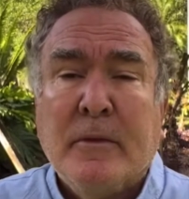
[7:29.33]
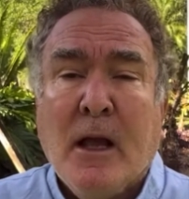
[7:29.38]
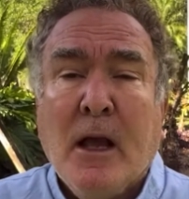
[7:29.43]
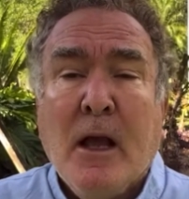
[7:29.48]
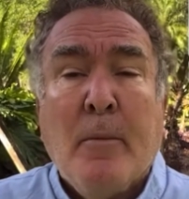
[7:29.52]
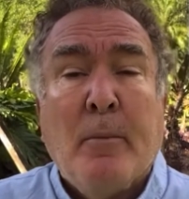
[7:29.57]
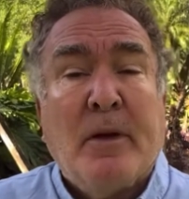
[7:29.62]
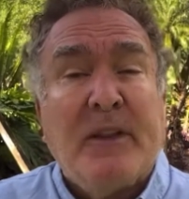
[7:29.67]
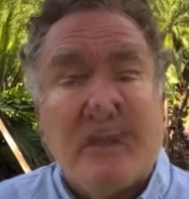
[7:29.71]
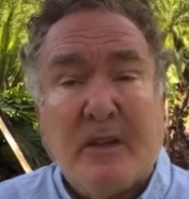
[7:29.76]

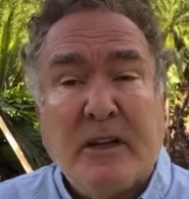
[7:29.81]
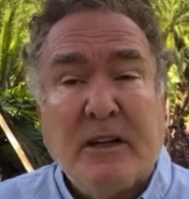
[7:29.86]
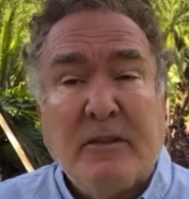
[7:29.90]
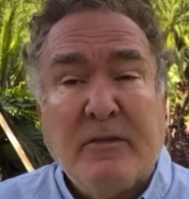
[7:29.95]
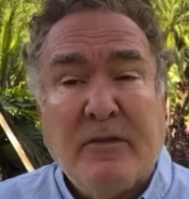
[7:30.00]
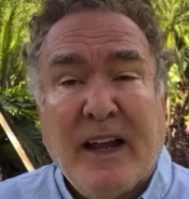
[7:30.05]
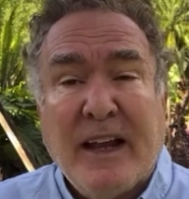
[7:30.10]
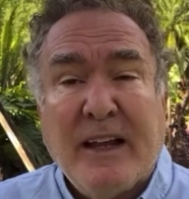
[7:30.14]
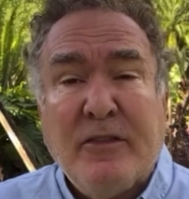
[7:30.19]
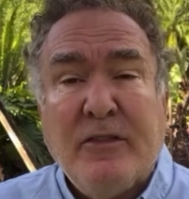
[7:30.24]
But the
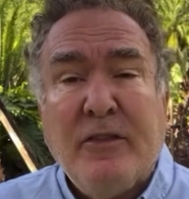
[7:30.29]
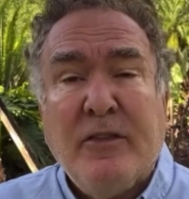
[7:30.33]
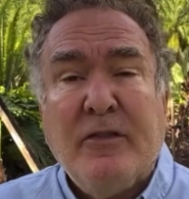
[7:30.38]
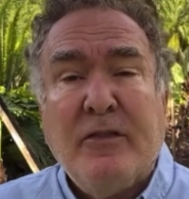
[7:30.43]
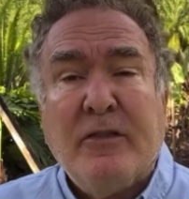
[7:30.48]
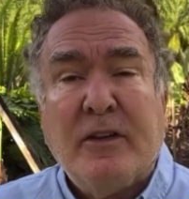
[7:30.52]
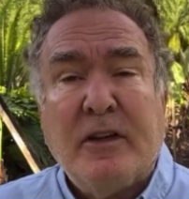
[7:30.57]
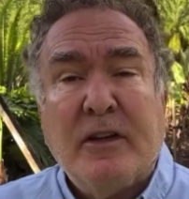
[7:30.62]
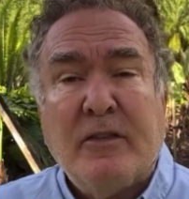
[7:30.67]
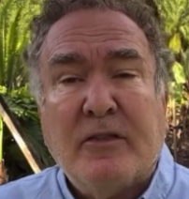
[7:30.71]

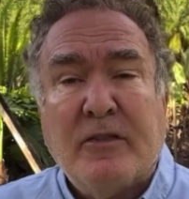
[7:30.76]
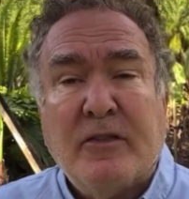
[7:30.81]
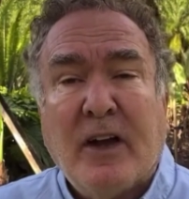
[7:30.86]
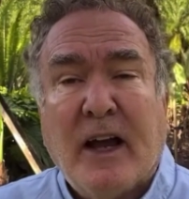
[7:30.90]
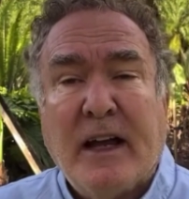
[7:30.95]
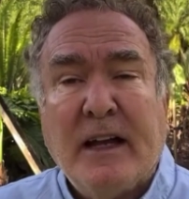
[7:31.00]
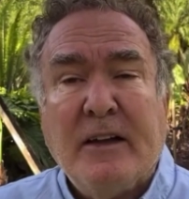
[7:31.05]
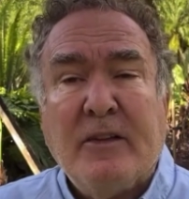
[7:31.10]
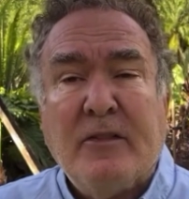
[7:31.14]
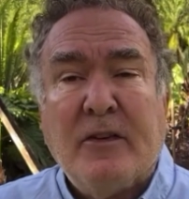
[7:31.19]
advances in
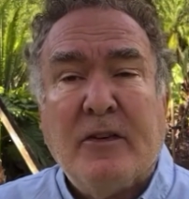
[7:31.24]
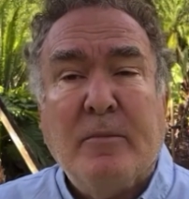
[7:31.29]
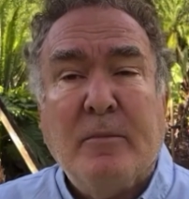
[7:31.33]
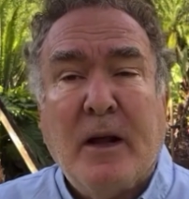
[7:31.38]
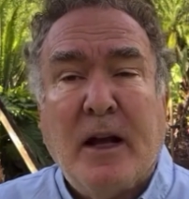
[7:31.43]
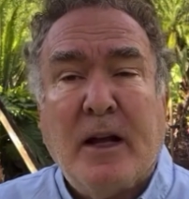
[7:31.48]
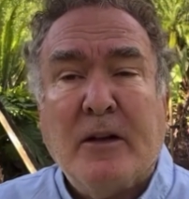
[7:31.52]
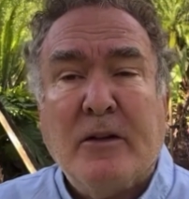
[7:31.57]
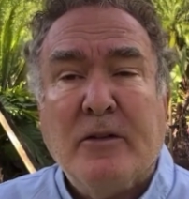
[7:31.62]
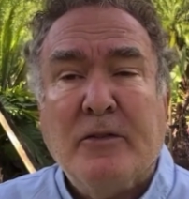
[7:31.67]
science and
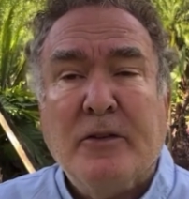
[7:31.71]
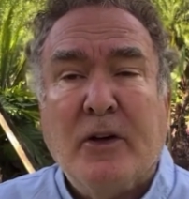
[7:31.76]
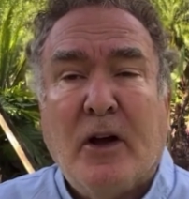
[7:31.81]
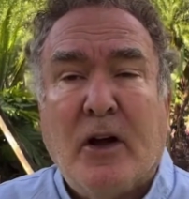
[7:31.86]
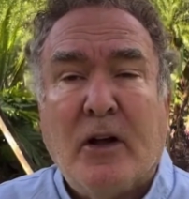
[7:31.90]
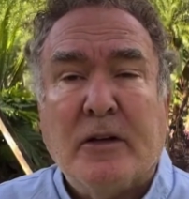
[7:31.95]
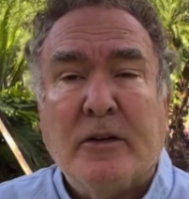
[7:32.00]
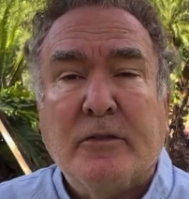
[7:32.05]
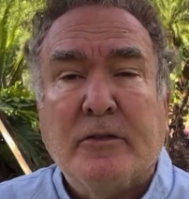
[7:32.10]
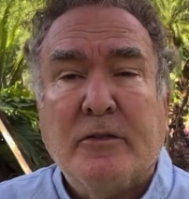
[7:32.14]
medical
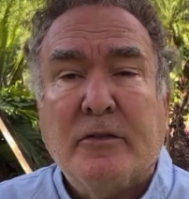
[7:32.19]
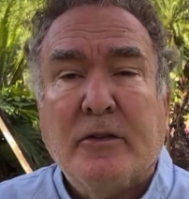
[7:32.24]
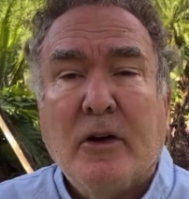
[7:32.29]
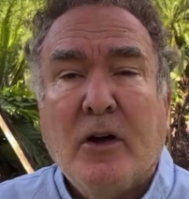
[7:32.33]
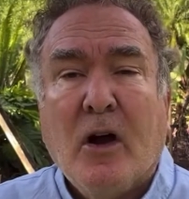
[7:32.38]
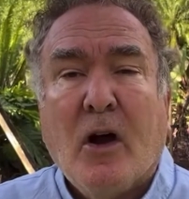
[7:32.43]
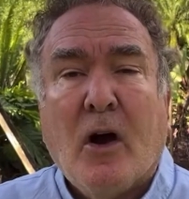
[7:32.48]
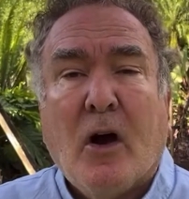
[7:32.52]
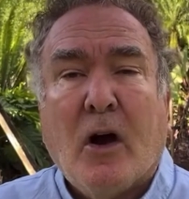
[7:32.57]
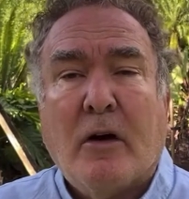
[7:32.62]
knowledge
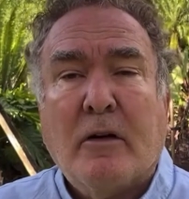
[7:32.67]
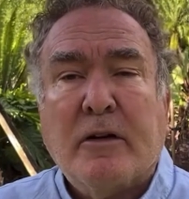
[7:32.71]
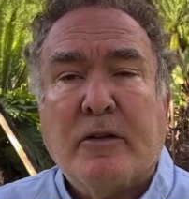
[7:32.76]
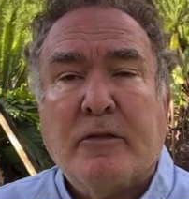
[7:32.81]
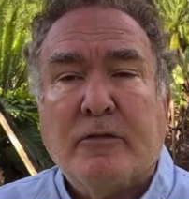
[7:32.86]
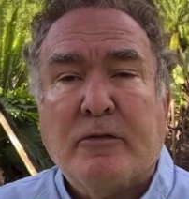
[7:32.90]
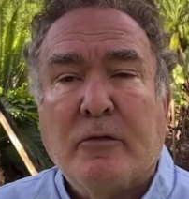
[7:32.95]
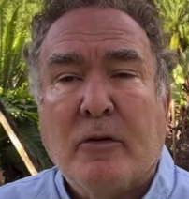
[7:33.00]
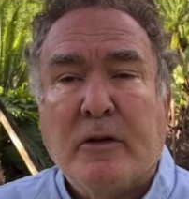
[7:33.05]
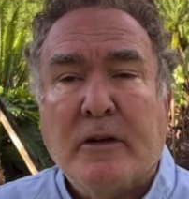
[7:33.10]
are
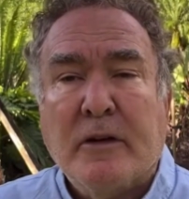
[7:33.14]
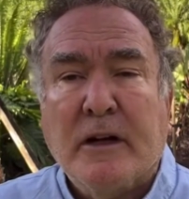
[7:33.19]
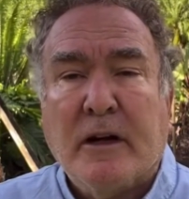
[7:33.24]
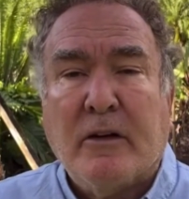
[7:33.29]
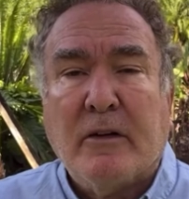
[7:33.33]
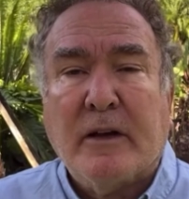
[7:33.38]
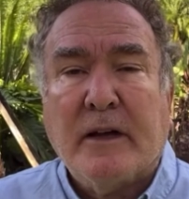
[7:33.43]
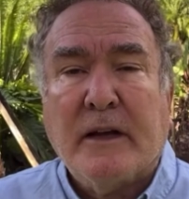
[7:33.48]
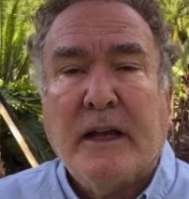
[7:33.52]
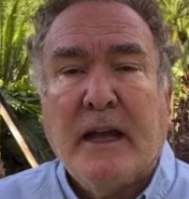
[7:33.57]

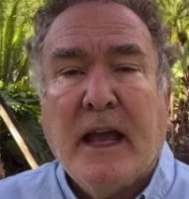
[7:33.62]
extraordinary,